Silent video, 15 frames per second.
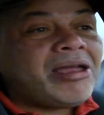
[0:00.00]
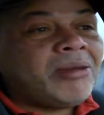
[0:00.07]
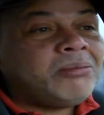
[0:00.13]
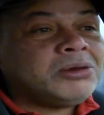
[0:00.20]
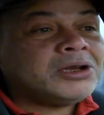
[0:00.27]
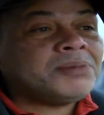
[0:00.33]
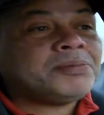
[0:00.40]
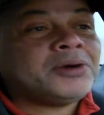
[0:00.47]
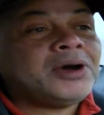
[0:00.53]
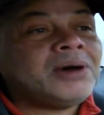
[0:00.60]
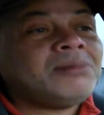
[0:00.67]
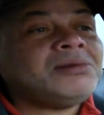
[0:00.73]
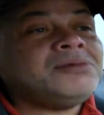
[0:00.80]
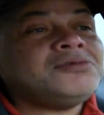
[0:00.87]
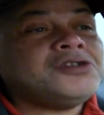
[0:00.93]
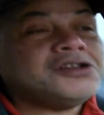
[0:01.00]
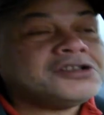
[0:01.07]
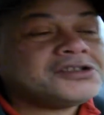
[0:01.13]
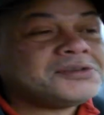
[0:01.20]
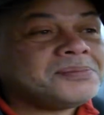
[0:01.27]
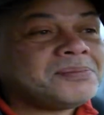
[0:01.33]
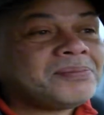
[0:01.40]
But the problem
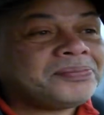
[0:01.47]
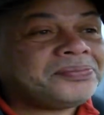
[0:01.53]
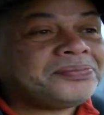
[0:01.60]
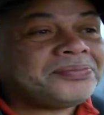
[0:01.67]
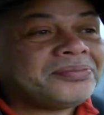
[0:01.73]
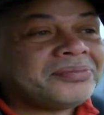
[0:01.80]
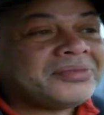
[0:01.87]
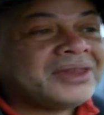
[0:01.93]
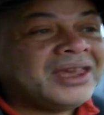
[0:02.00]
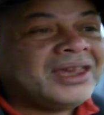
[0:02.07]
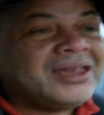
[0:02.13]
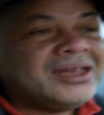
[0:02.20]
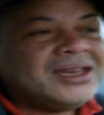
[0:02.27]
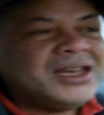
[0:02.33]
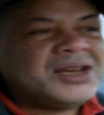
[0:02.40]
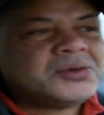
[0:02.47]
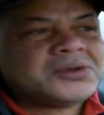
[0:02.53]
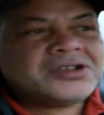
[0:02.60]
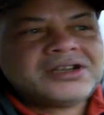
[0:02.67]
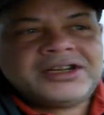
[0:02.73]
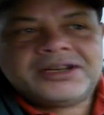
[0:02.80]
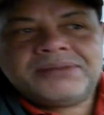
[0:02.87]
was it
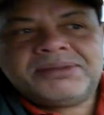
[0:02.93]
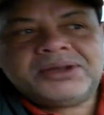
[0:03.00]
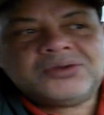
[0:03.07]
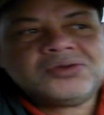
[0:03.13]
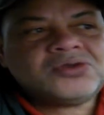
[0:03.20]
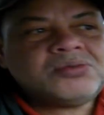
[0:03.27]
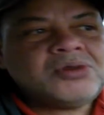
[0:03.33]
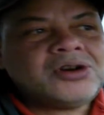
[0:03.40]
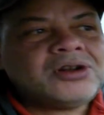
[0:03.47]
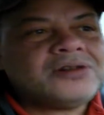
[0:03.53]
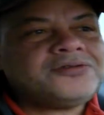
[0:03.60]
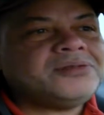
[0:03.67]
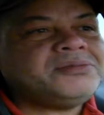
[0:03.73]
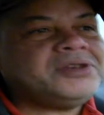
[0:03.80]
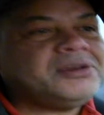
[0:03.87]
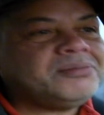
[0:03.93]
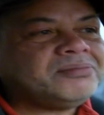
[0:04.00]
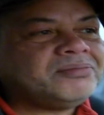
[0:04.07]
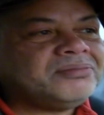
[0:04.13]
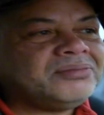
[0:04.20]
was a little bit too small for me